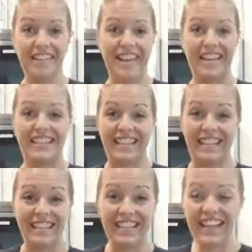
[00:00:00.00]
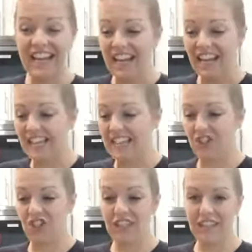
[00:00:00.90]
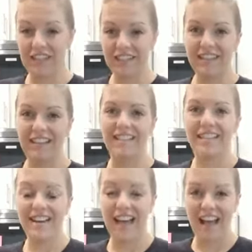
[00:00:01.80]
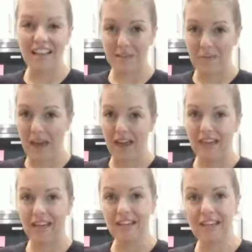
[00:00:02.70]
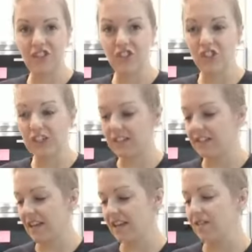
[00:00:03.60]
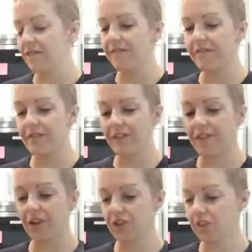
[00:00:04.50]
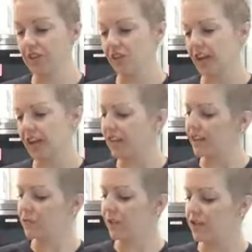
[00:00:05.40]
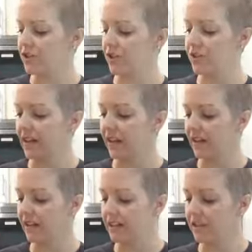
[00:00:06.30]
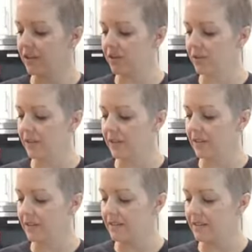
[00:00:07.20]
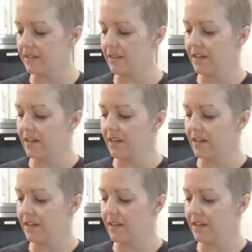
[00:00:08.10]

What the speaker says: that's it. It's cheese, then some egg, and then cheese. And the version, or kind of the ratio that I like to do, is